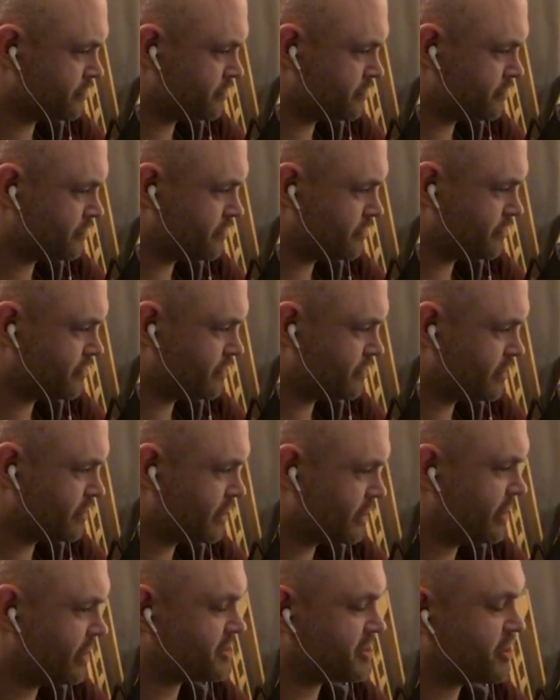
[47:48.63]

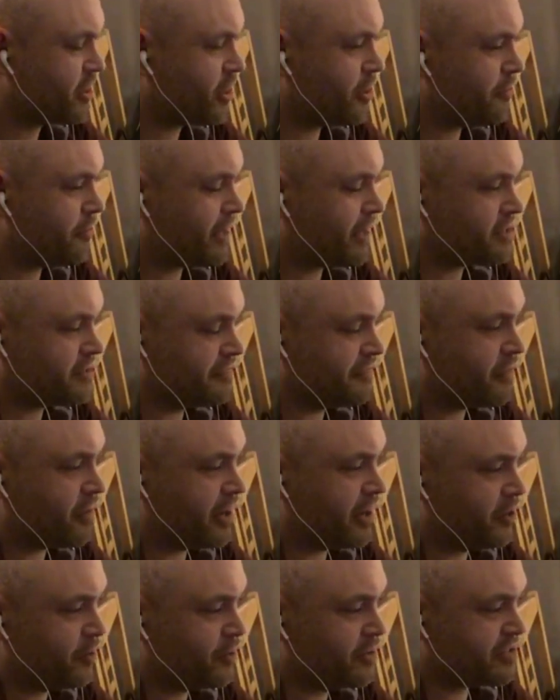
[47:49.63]
It's going back to
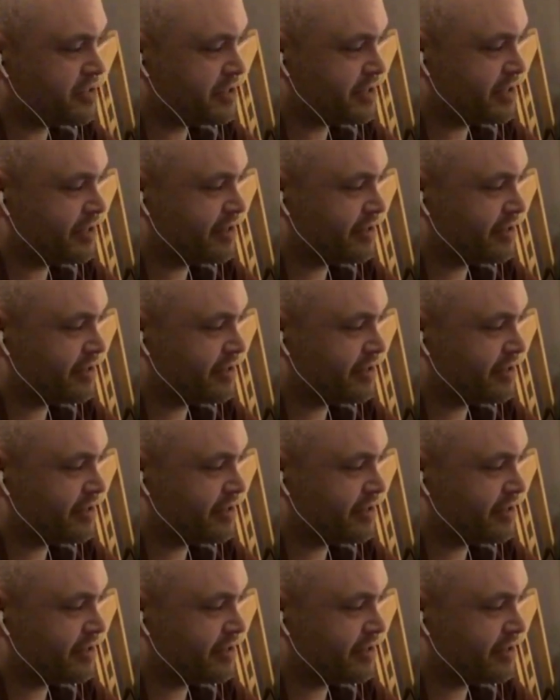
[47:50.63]
vinyl, isn't it?